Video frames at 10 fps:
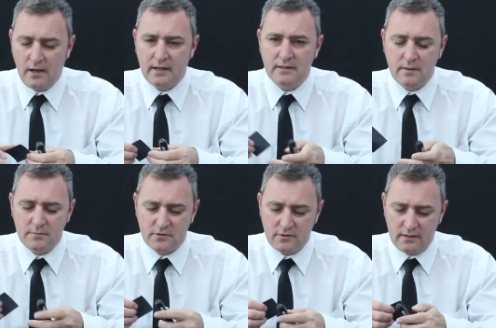I can
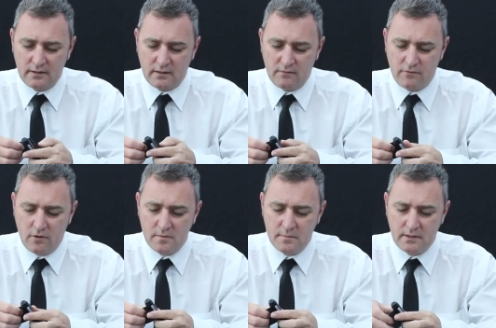demonstrate the
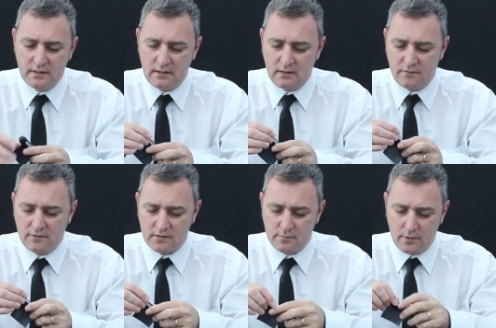conformability of
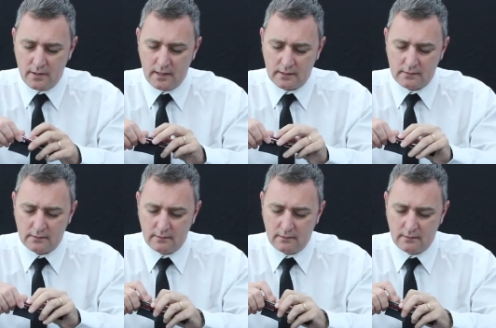this product